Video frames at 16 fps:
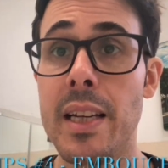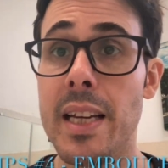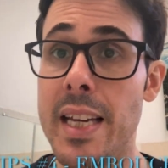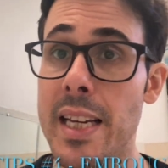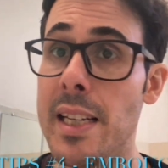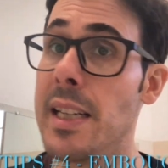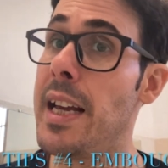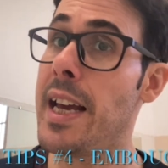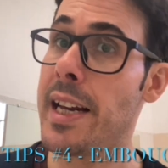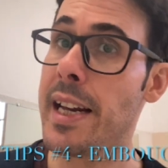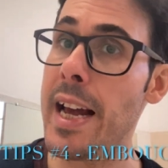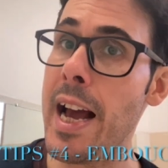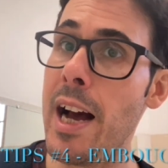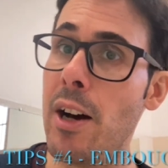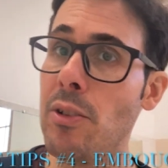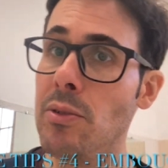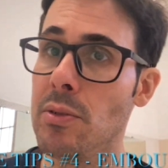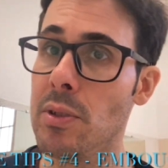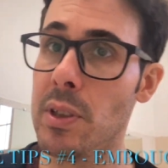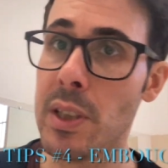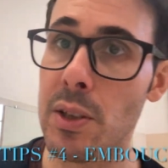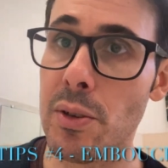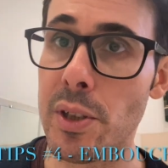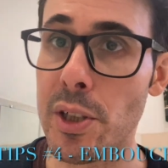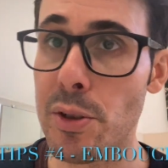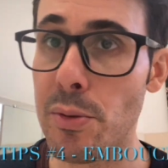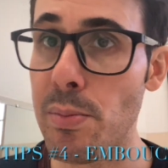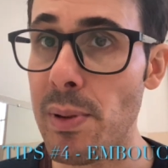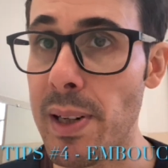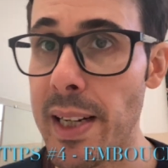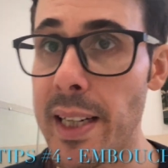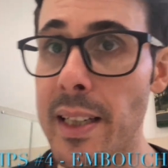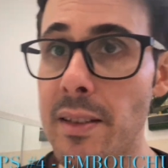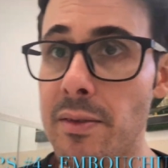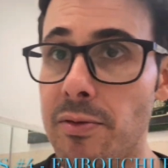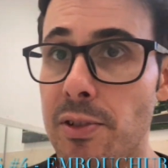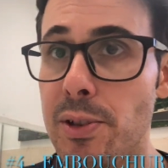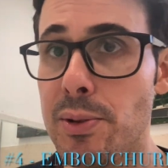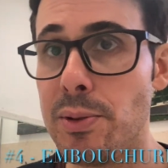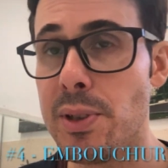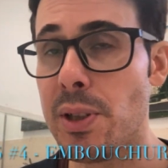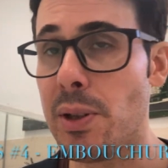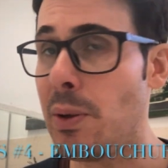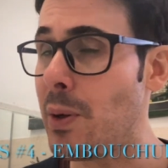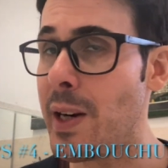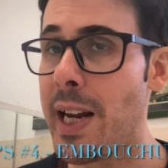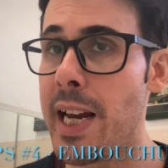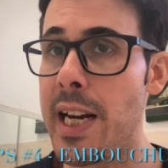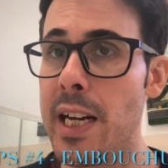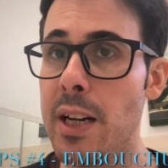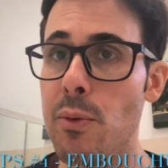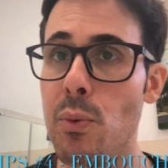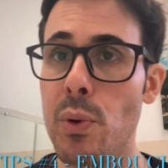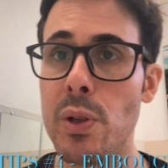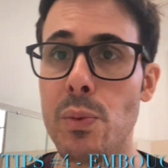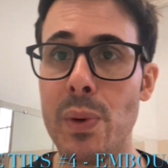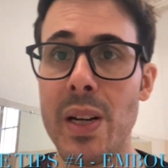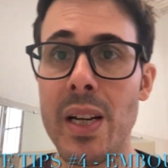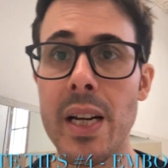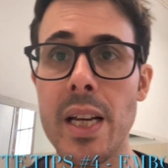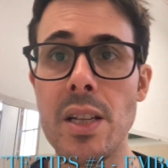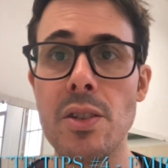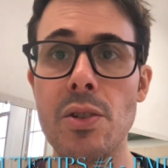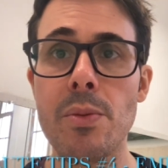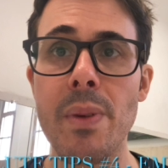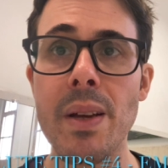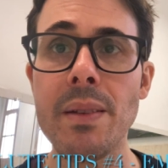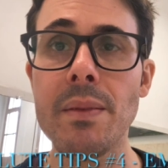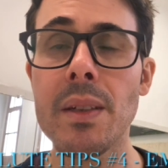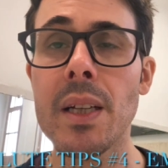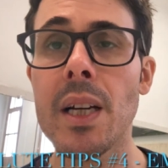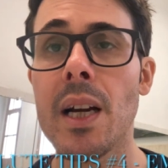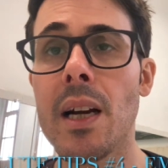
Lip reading: in and out in order to play the flute or any woodwind instrument,